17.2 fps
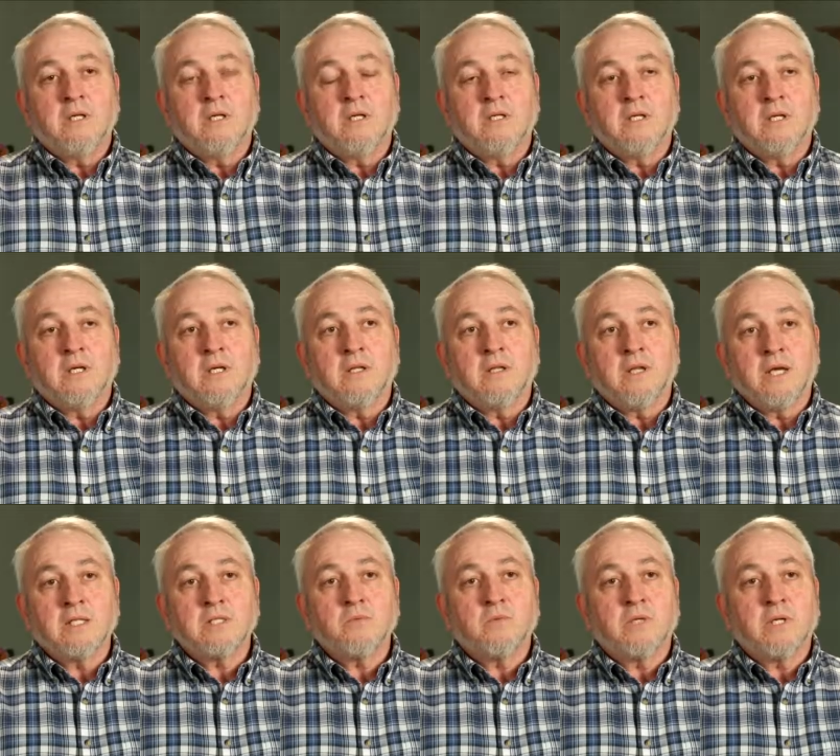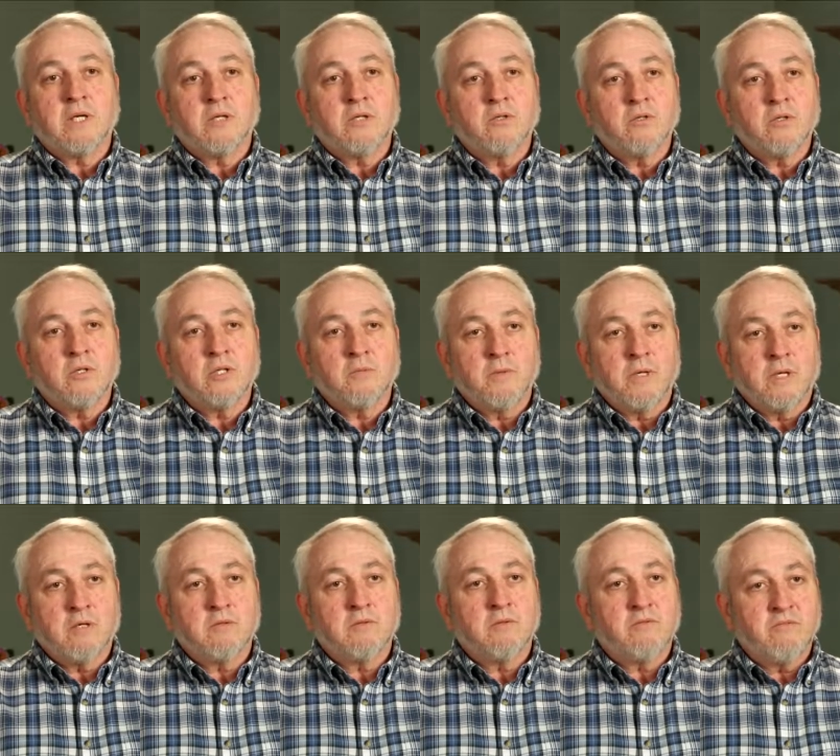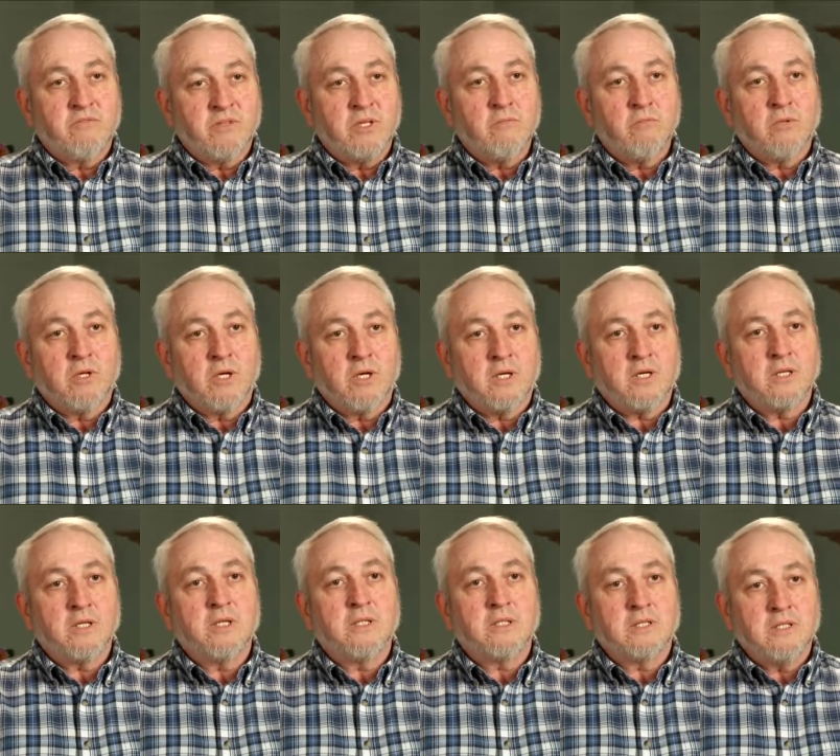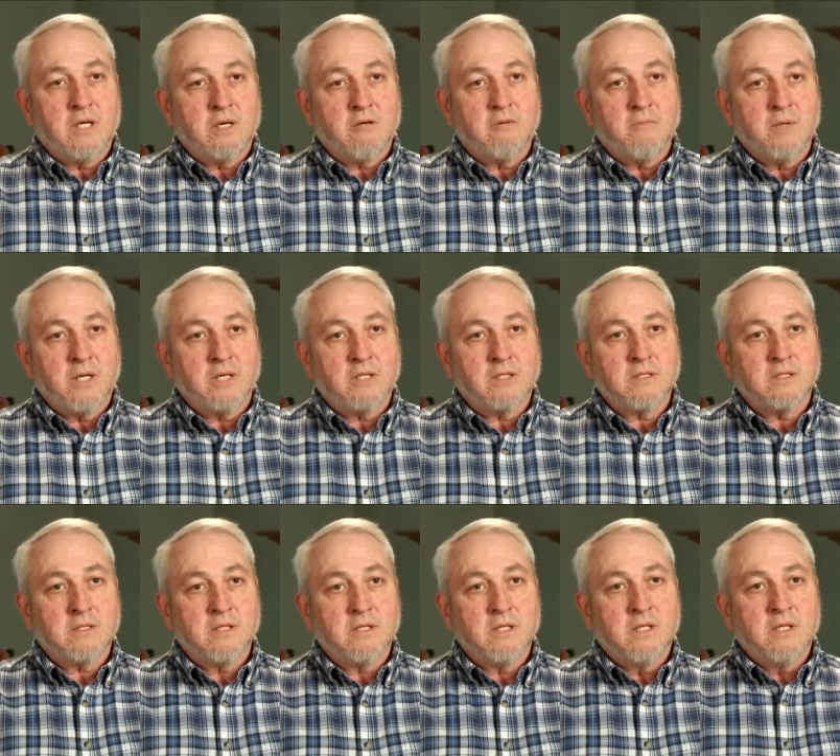And that's when I heard about vBloc in Interamedics.